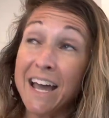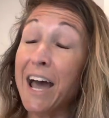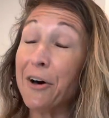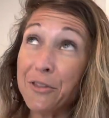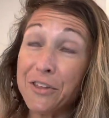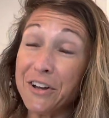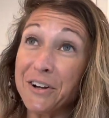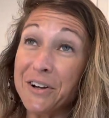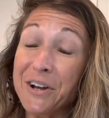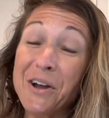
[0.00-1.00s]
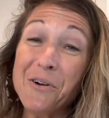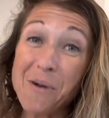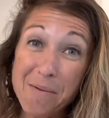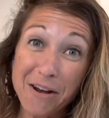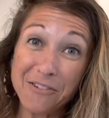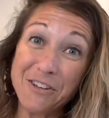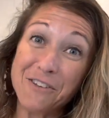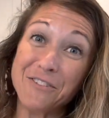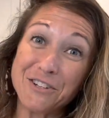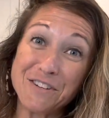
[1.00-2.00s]
healthier, way better for you
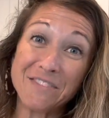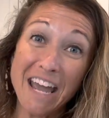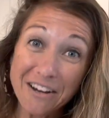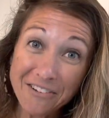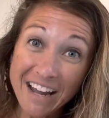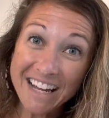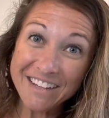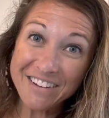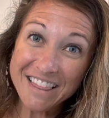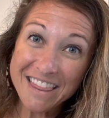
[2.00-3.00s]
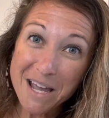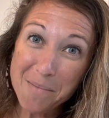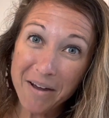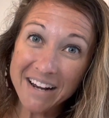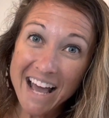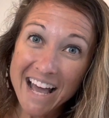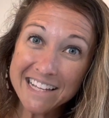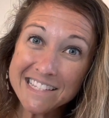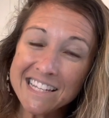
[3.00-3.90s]
version of Gatorade, you can think about it as.